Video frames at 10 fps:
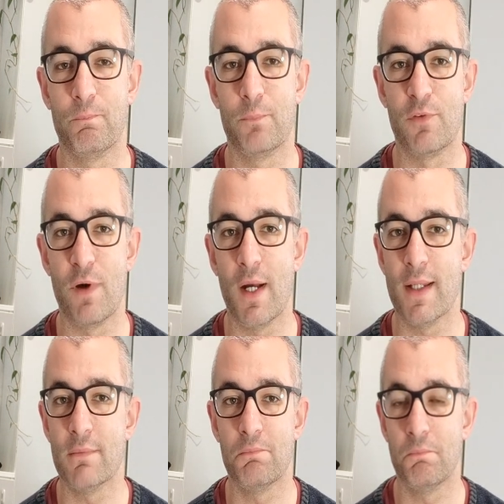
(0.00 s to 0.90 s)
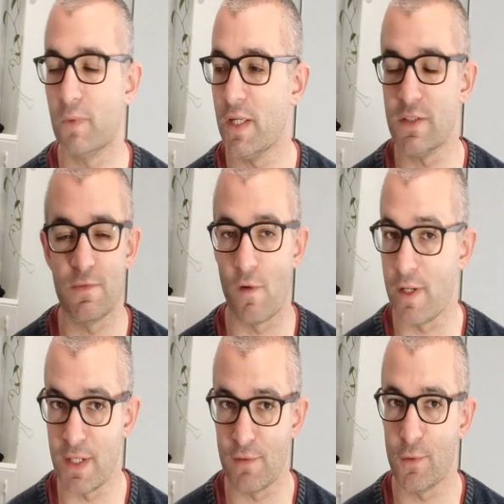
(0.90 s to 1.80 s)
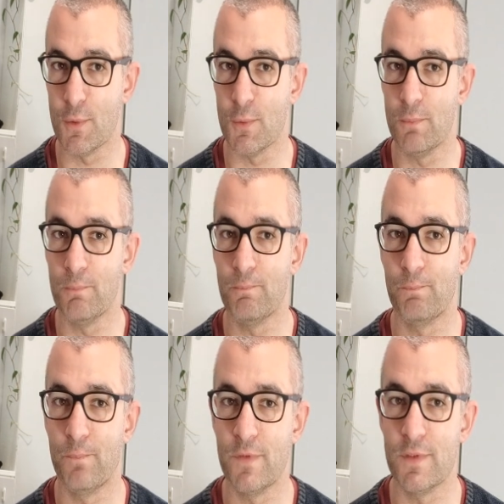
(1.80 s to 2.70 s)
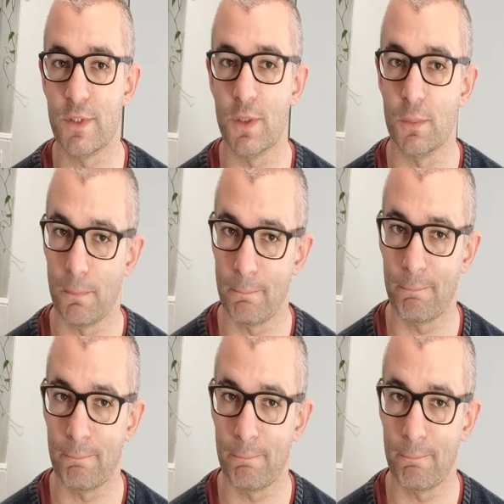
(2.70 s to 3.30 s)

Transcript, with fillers: provide, it's very difficult. So,